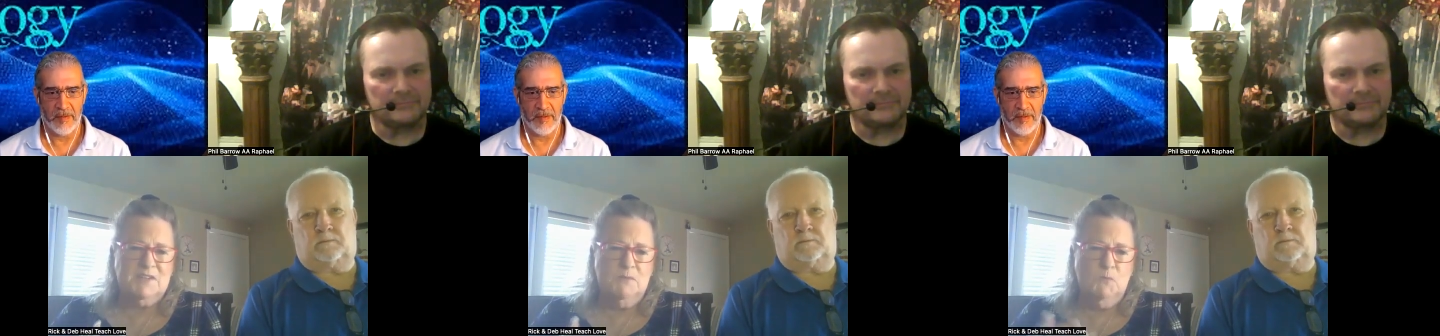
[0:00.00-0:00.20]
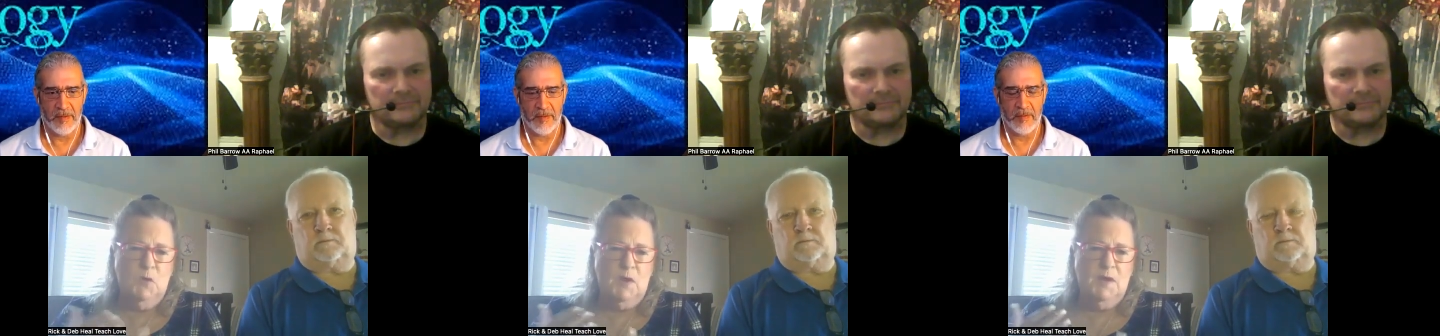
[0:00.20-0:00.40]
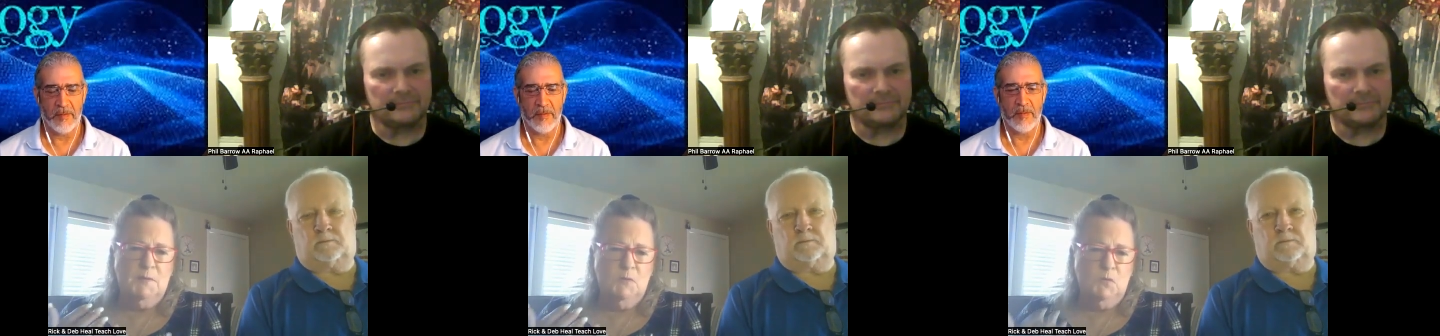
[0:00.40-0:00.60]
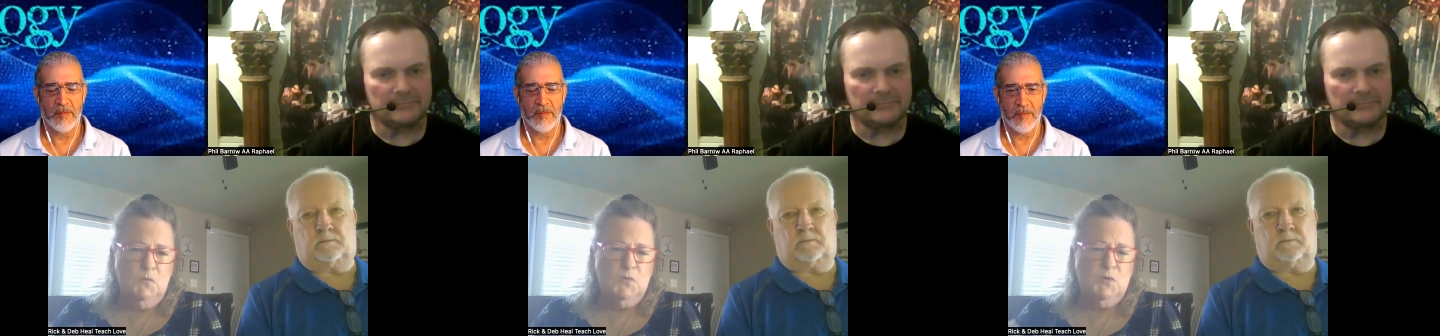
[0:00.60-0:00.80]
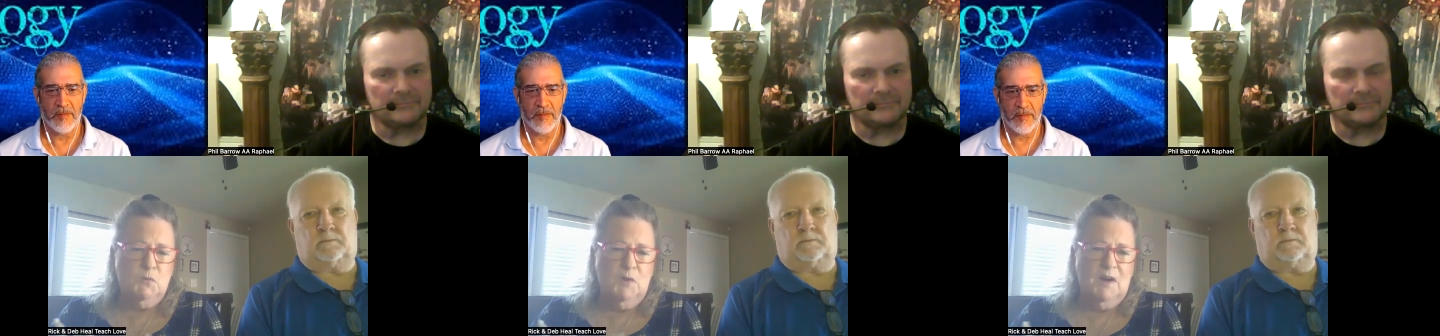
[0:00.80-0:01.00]
Speaker 1: and, and who
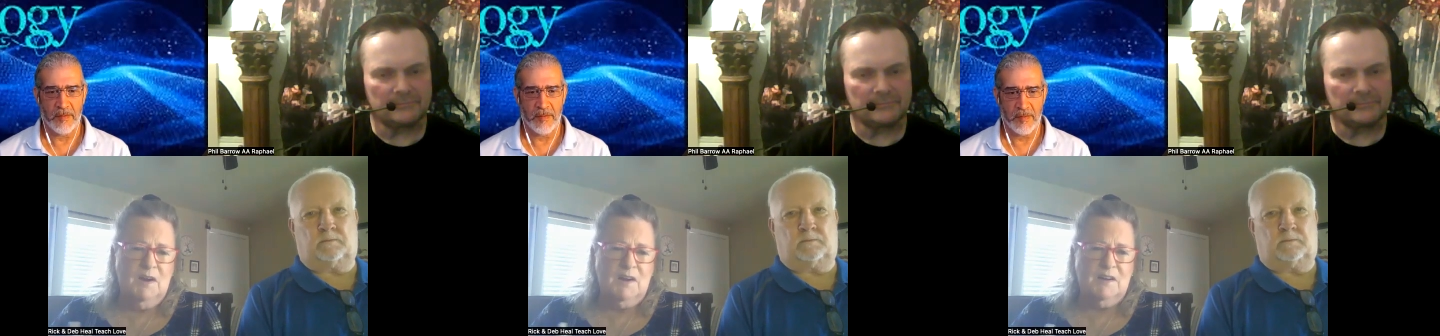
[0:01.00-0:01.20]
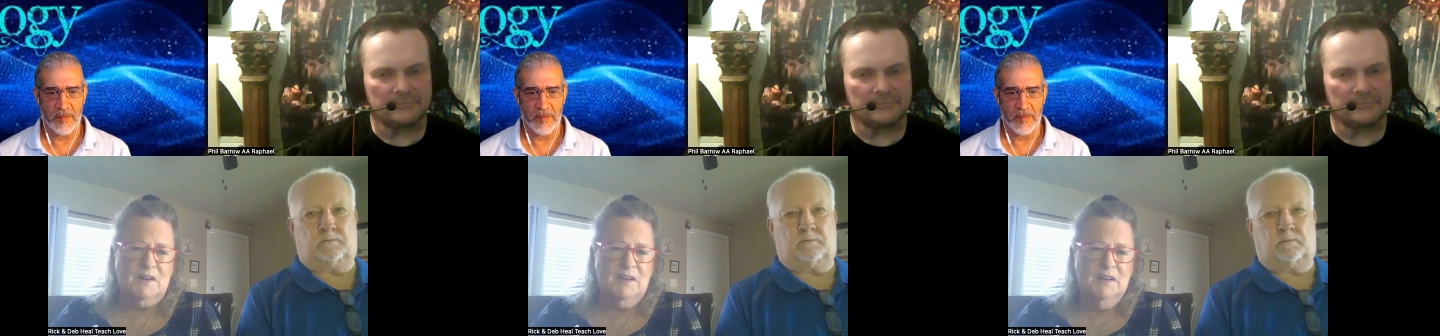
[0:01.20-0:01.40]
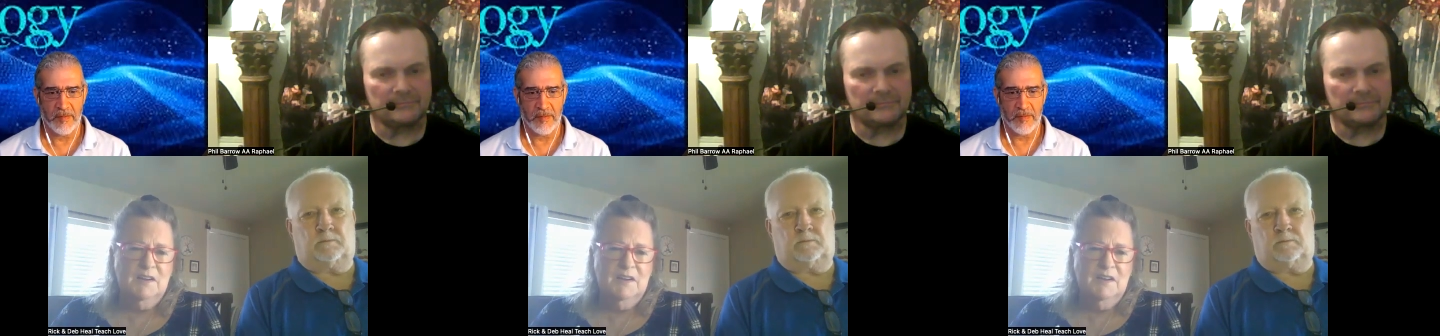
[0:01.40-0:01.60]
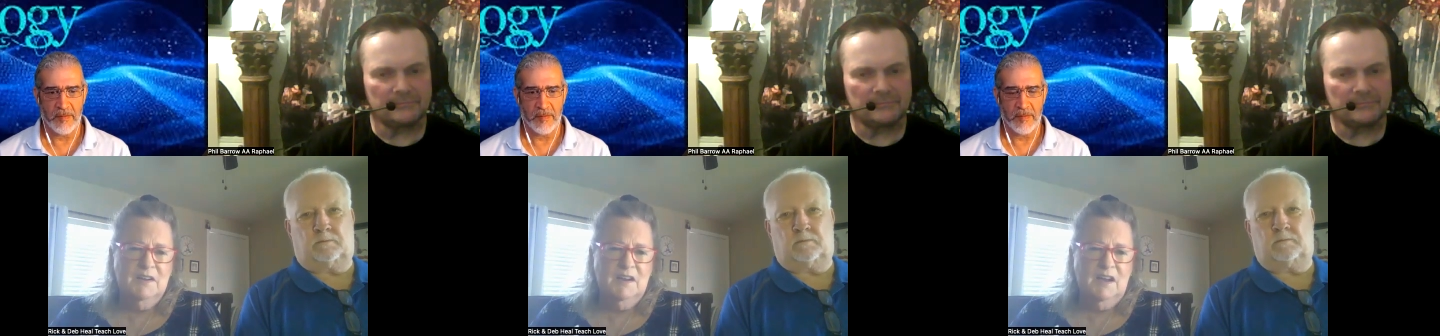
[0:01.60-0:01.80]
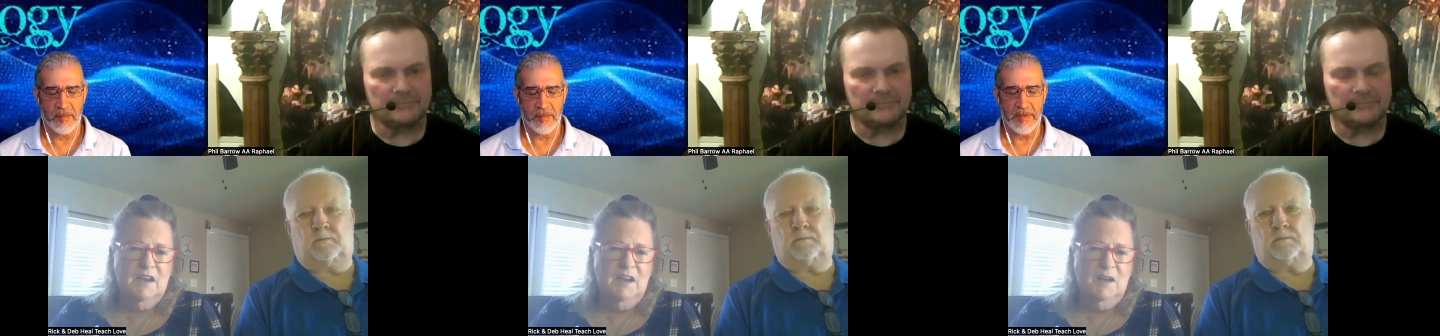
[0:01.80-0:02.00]
you are.
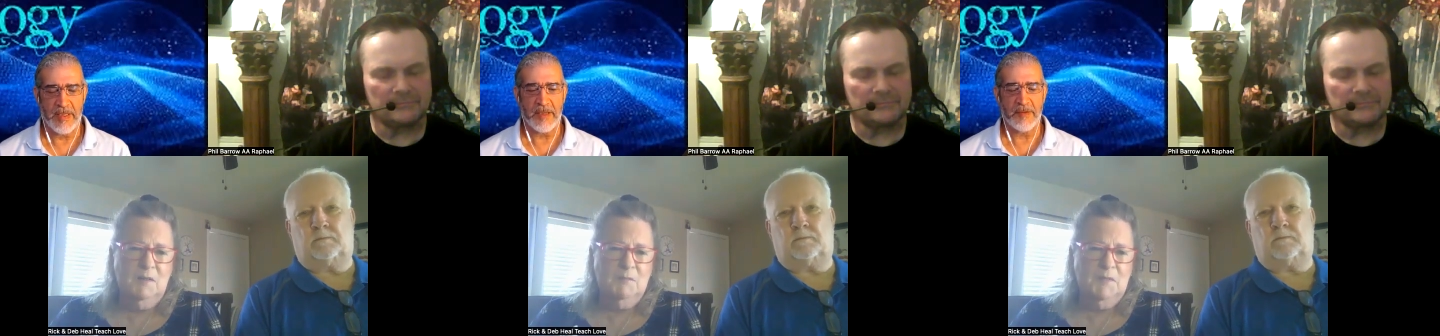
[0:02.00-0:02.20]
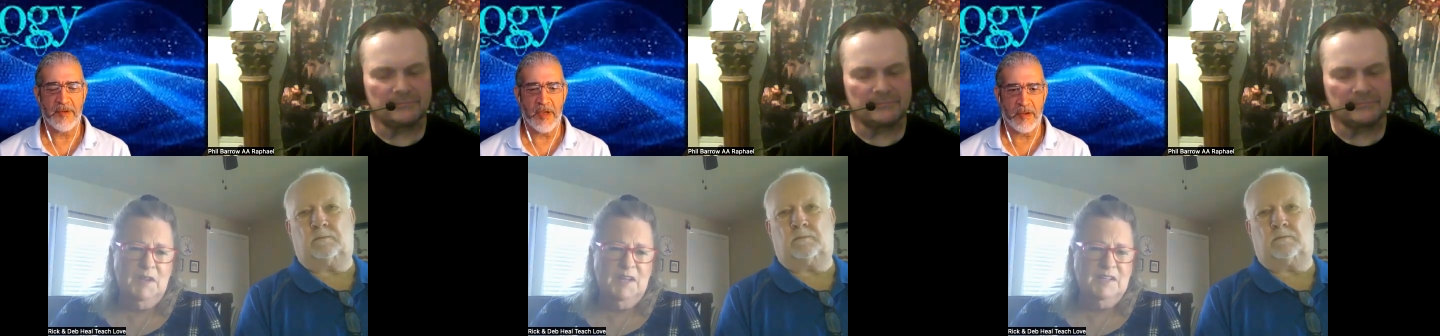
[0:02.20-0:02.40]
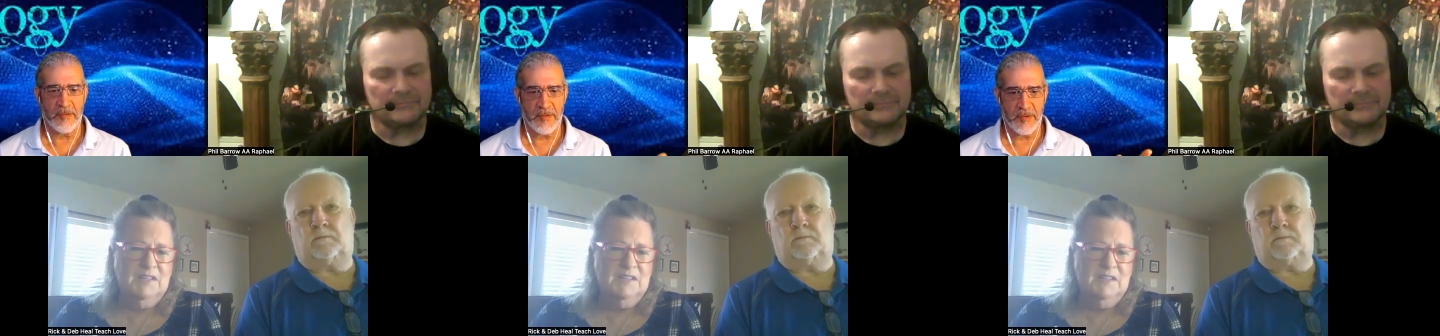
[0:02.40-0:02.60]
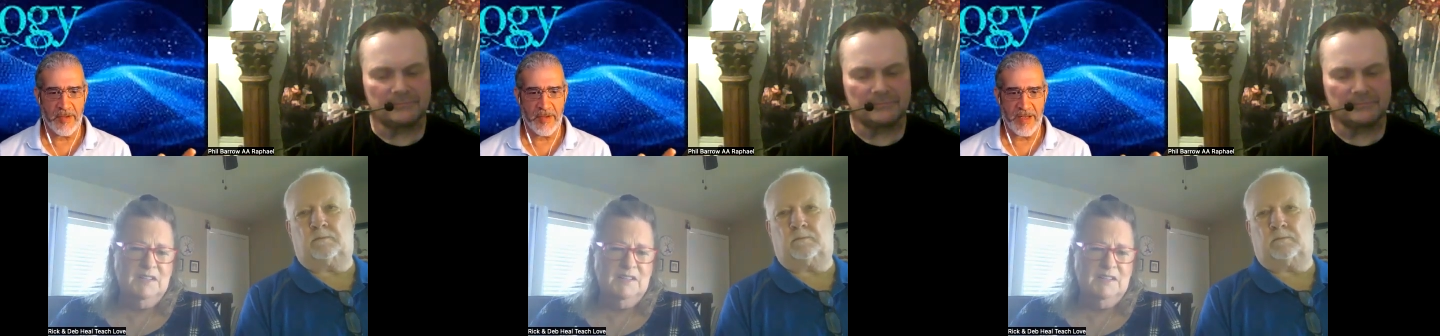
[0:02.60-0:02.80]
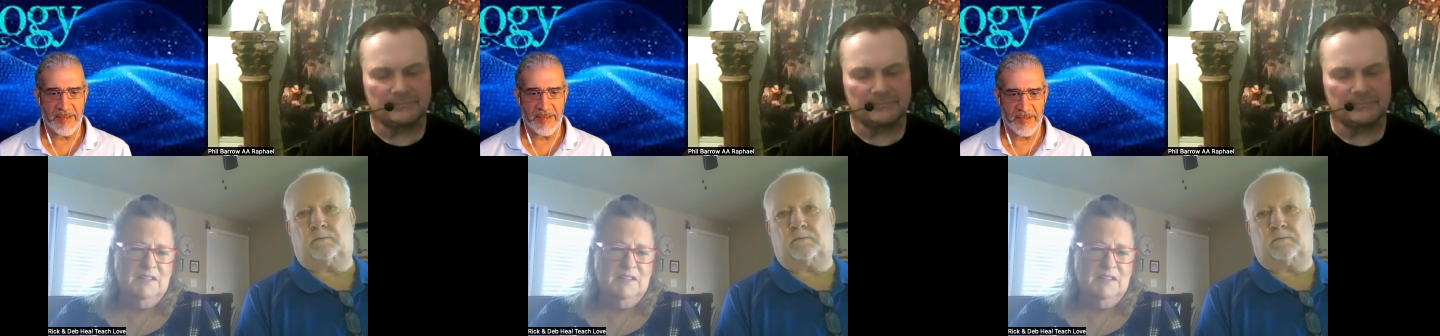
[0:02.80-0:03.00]
Um, now, and, do y'all
Speaker 2: do
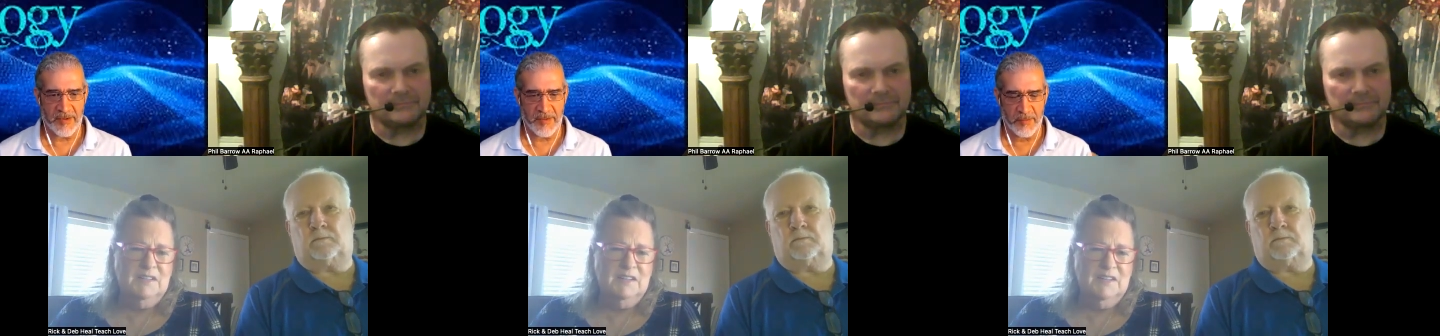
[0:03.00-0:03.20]
that as a